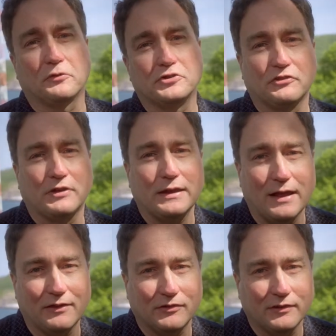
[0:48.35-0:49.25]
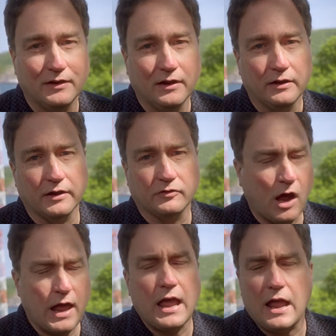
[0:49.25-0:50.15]
and just say yes? And he goes,
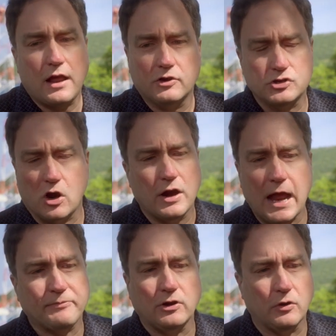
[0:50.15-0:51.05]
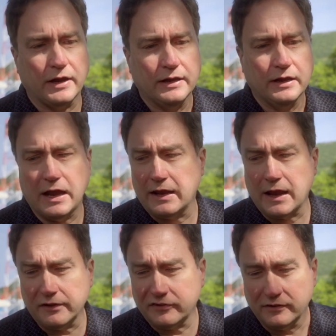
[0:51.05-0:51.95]
oh, yeah, sure, absolutely. Anything
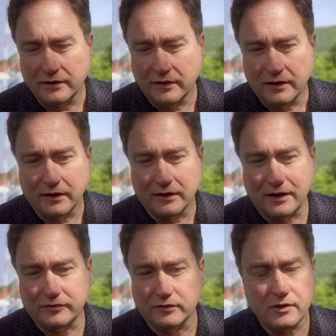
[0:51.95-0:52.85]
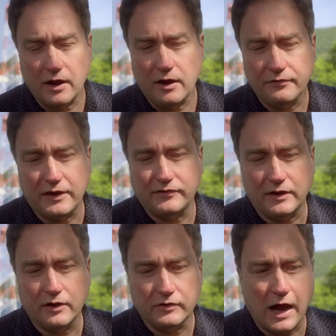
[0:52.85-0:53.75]
else? I said, no, that's it.
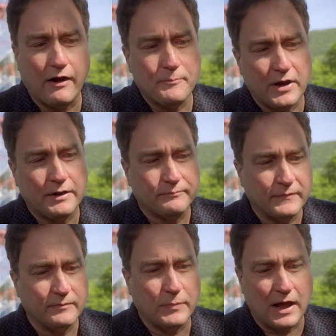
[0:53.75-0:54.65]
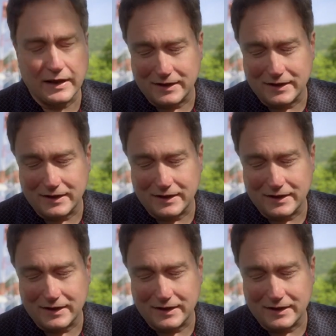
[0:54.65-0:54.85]
He goes, all right, buddy, bye,